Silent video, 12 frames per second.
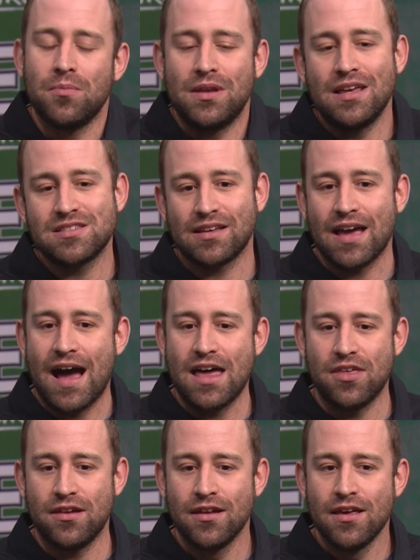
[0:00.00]
He's a guy
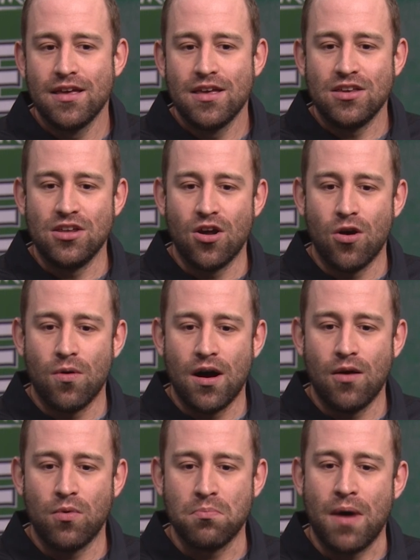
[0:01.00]
that,
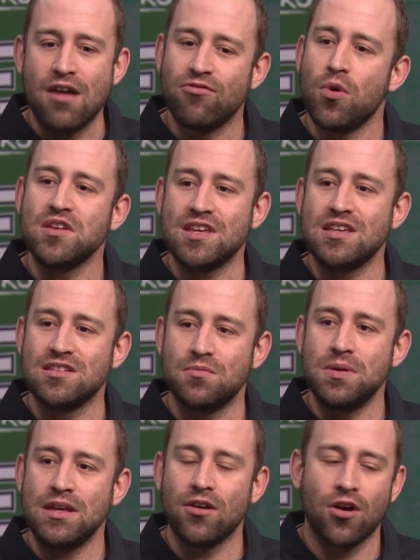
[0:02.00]
when my voice isn't
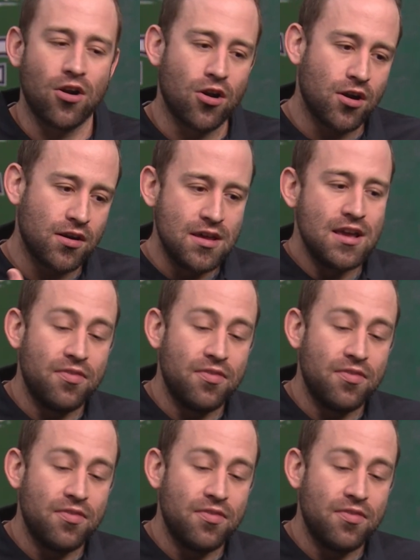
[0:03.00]
being heard,